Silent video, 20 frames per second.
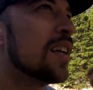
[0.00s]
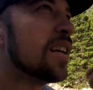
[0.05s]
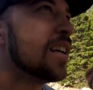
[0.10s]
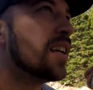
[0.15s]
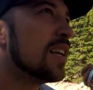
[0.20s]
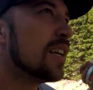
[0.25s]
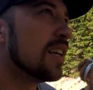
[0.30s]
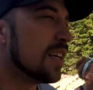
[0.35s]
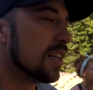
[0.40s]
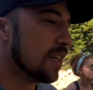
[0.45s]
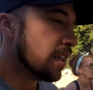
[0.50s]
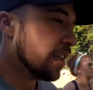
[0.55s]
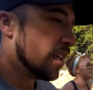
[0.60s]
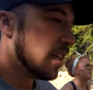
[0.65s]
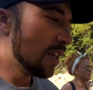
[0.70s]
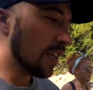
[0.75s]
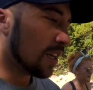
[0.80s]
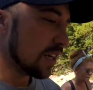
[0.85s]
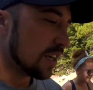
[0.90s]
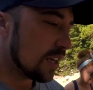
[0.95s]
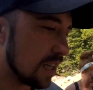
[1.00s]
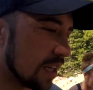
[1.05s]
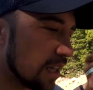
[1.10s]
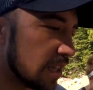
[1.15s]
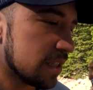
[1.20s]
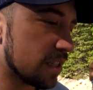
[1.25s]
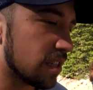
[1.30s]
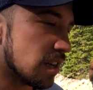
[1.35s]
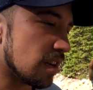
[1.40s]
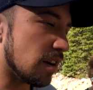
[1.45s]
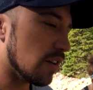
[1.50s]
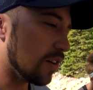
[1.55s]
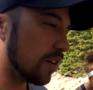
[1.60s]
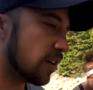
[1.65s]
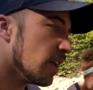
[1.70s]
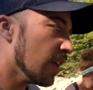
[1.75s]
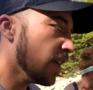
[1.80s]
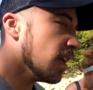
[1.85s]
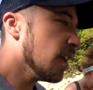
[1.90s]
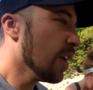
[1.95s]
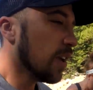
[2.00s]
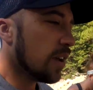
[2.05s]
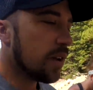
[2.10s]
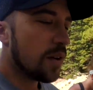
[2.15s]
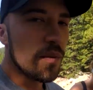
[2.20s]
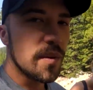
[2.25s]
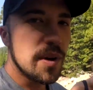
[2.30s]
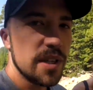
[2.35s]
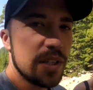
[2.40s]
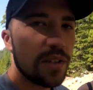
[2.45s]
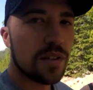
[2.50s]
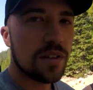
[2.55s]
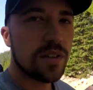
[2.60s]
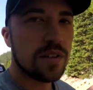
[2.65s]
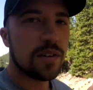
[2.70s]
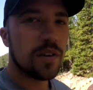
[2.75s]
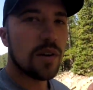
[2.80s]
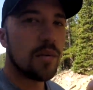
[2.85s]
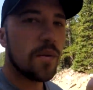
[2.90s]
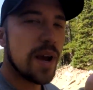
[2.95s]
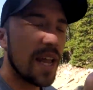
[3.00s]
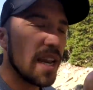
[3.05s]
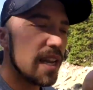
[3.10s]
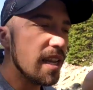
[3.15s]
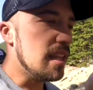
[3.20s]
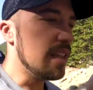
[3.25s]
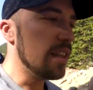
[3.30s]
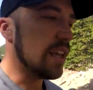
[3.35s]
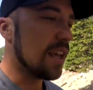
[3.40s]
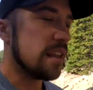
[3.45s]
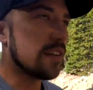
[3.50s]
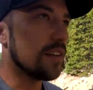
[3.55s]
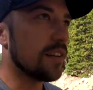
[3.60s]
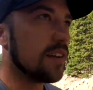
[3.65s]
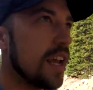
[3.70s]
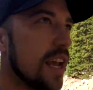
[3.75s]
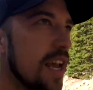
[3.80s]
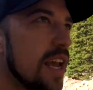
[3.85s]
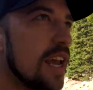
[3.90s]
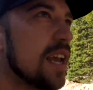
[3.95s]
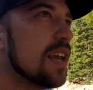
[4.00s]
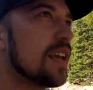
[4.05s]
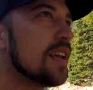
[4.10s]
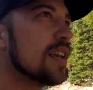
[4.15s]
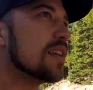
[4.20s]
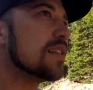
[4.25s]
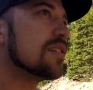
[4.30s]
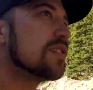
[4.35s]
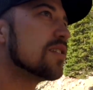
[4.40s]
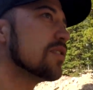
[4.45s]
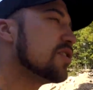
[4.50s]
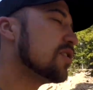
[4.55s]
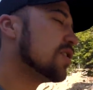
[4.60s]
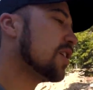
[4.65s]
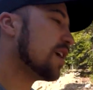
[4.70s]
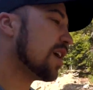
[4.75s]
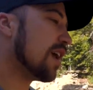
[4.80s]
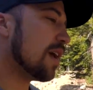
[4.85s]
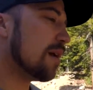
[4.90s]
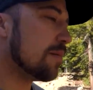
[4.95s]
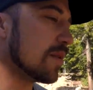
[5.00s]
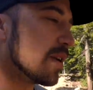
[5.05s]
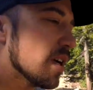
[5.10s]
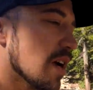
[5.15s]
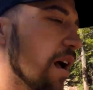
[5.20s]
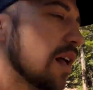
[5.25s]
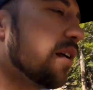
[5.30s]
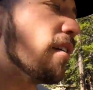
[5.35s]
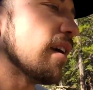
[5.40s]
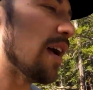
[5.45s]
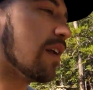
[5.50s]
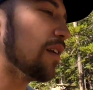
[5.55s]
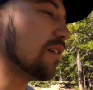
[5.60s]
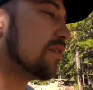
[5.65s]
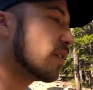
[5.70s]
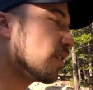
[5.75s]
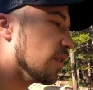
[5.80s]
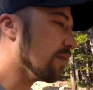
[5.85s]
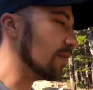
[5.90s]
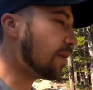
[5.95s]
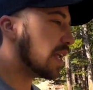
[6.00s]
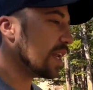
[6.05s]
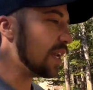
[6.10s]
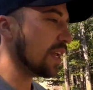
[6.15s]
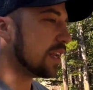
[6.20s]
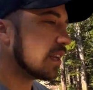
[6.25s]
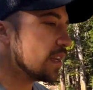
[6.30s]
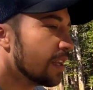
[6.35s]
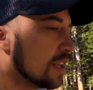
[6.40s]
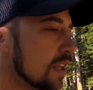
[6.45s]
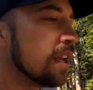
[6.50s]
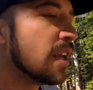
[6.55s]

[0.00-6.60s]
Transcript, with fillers: Slash Virginia. And so we went to a wedding the other day, and so she came to Colorado for the wedding,